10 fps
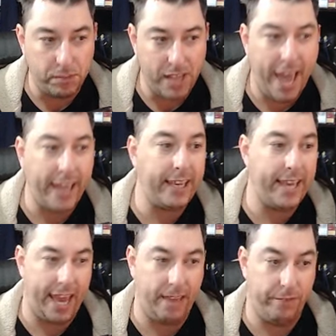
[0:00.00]
and
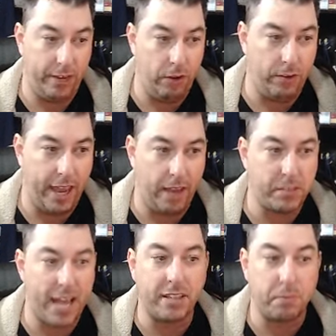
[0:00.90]
game video games
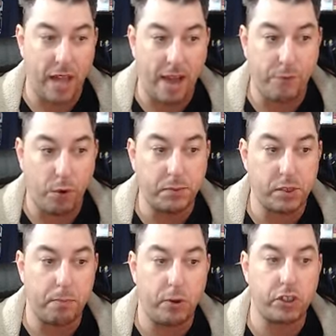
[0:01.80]
as platforms to
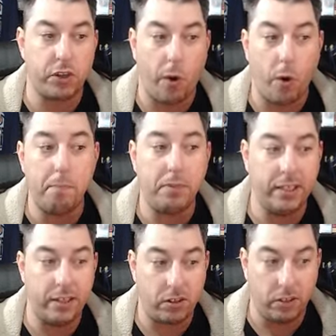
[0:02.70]
push their own
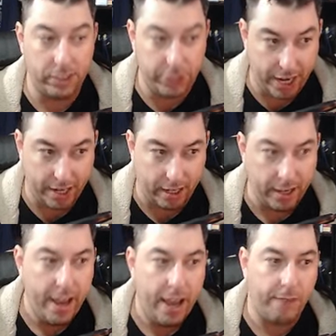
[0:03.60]
political agenda.
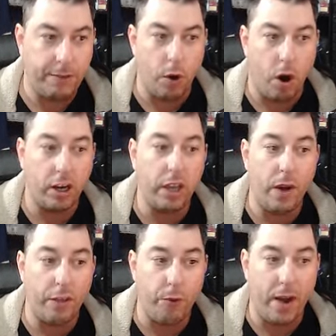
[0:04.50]
If you argue
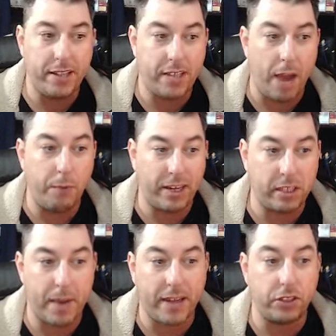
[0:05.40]
otherwise, I would
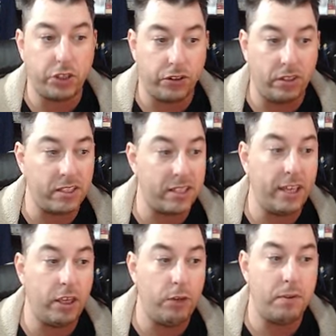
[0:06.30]
expect a journalist like
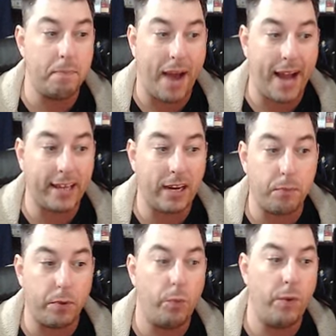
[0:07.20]
you to back it up
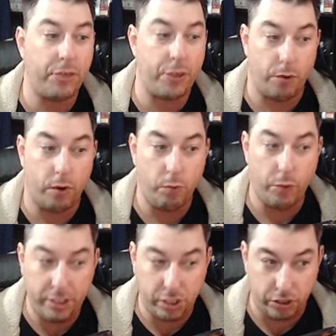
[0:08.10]
with thorough
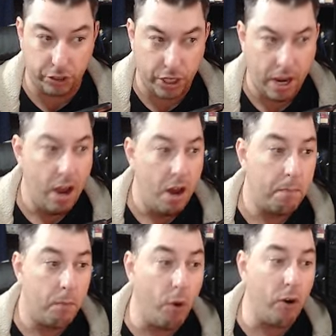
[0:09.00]
research.
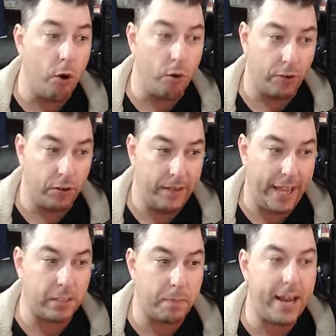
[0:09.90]
Moreover,
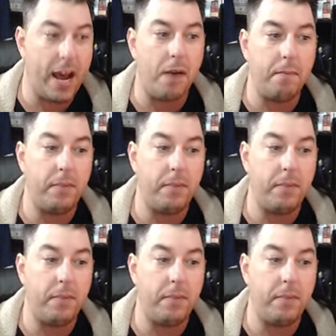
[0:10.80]
it's become the